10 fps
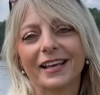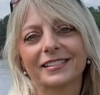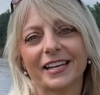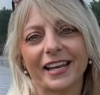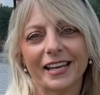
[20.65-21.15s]

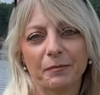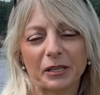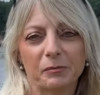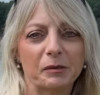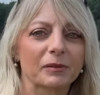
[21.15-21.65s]
Today I'm
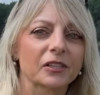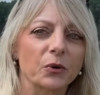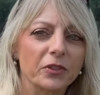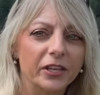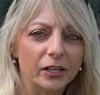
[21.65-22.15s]
going to be
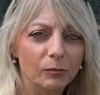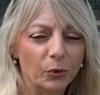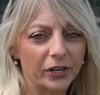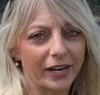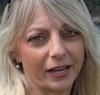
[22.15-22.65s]
below the
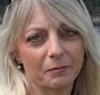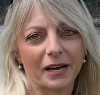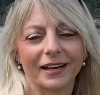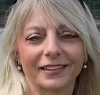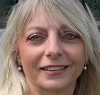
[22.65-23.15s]
Kilborn Dam
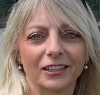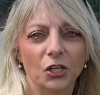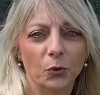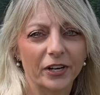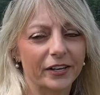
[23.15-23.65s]
on the
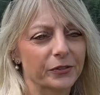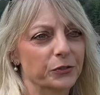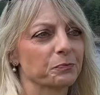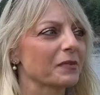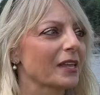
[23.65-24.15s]
lower Dells.